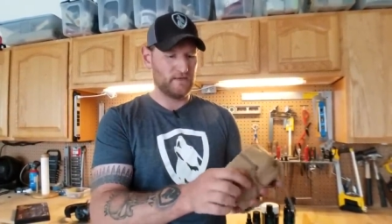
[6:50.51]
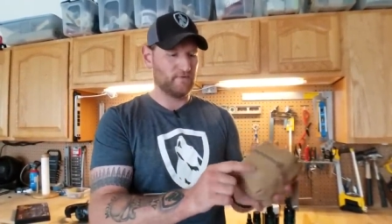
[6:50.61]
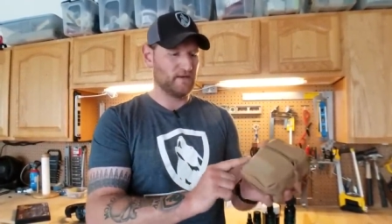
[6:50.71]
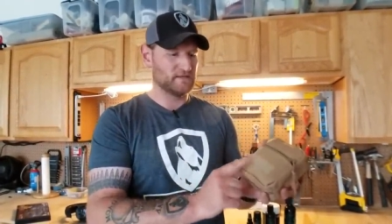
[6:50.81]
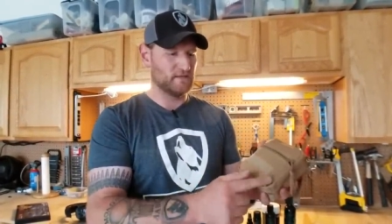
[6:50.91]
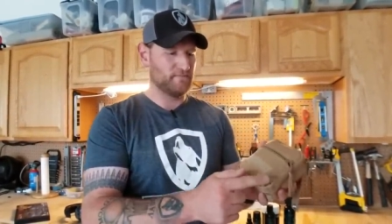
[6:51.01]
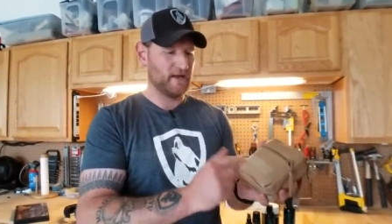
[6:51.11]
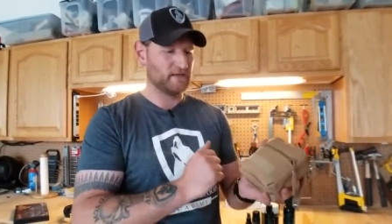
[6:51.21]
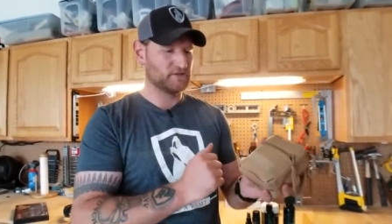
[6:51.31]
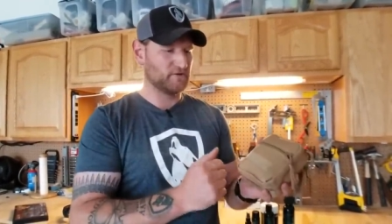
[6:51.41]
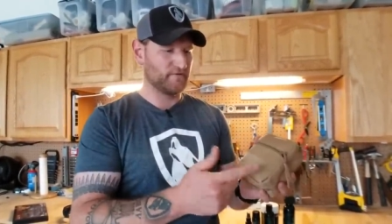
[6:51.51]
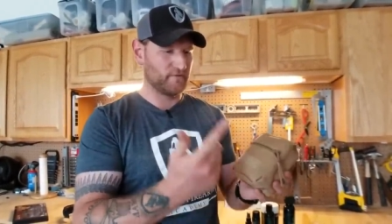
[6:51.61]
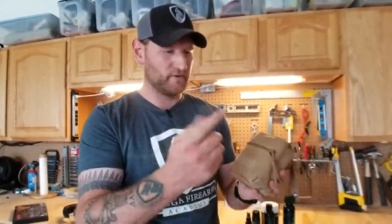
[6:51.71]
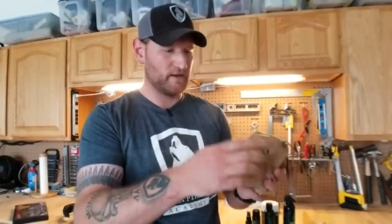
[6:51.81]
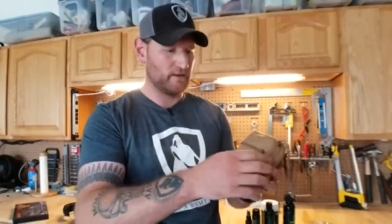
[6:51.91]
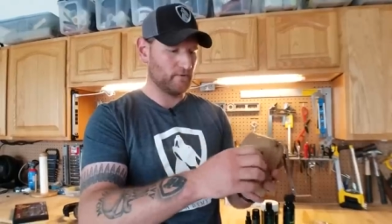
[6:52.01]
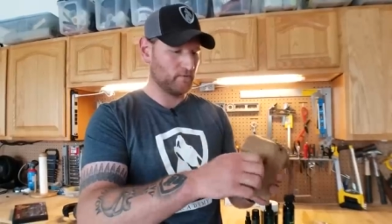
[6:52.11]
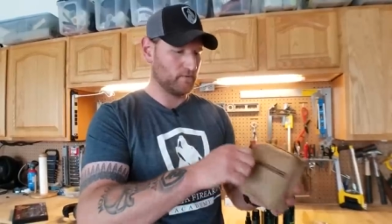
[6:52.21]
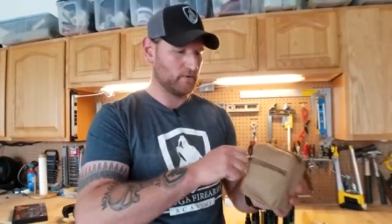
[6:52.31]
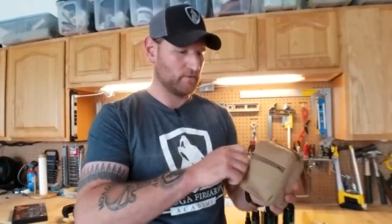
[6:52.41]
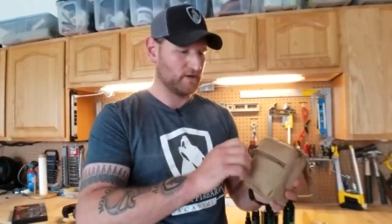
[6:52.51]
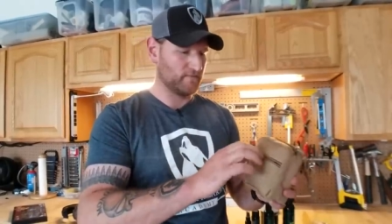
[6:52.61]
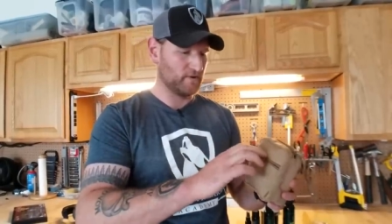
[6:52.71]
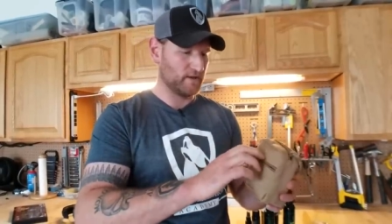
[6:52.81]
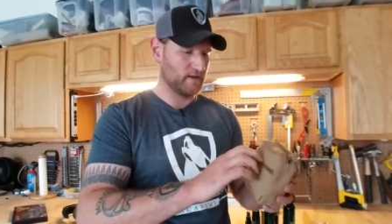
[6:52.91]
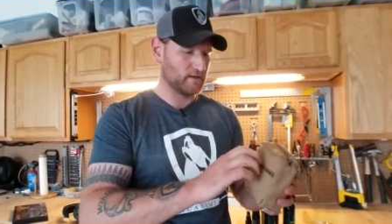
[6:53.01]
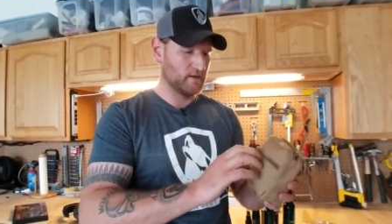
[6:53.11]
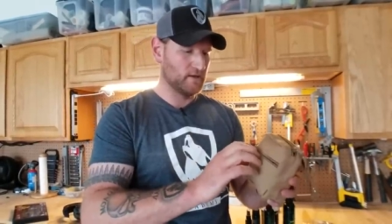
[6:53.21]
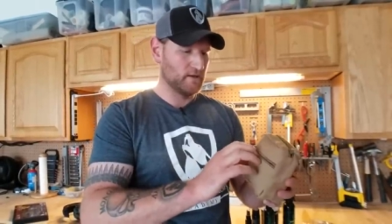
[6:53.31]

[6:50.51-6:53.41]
It even has a patch here for a name or, or whatever you'd like.